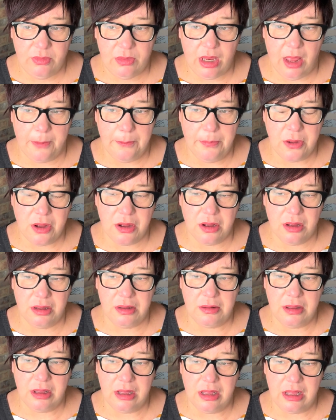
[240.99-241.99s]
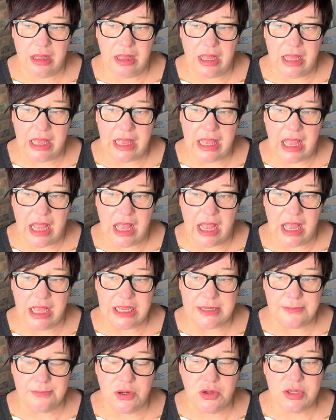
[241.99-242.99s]
but
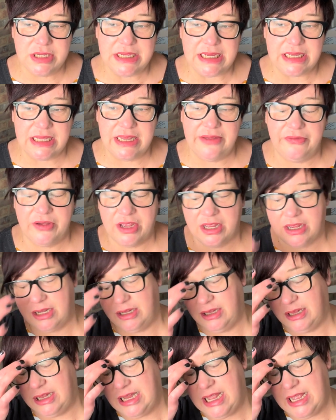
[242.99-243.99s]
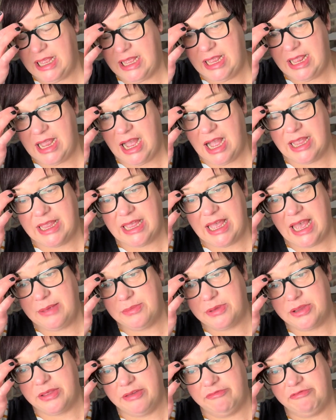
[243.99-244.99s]
more significantly, I came
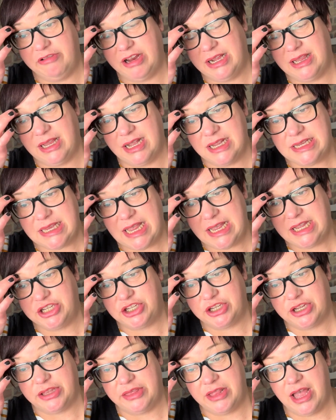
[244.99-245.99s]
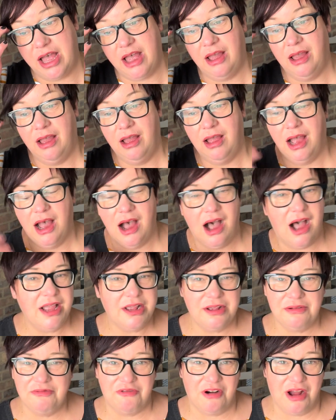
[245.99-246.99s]
to the realization that I
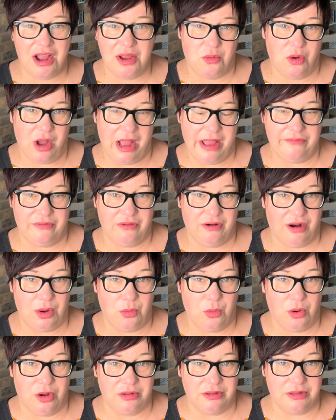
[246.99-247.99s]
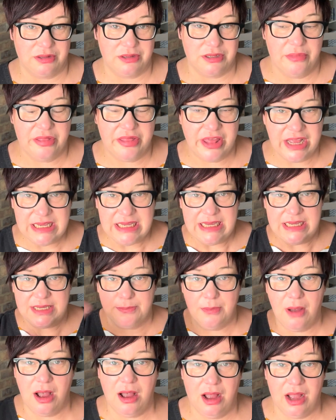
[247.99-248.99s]
can write whatever I want. This is
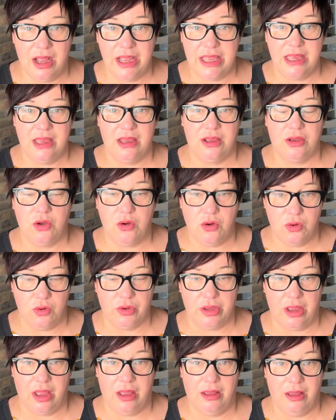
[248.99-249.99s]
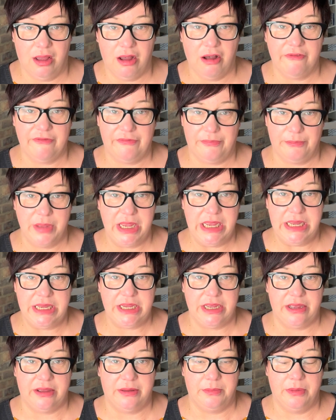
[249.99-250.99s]
my corner of
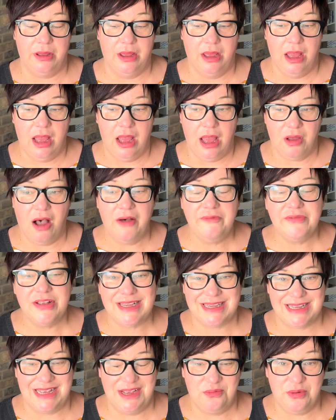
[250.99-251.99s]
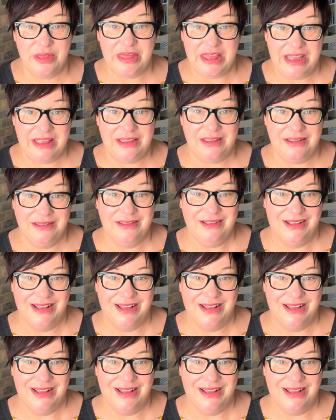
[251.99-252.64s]
Medium. Obviously within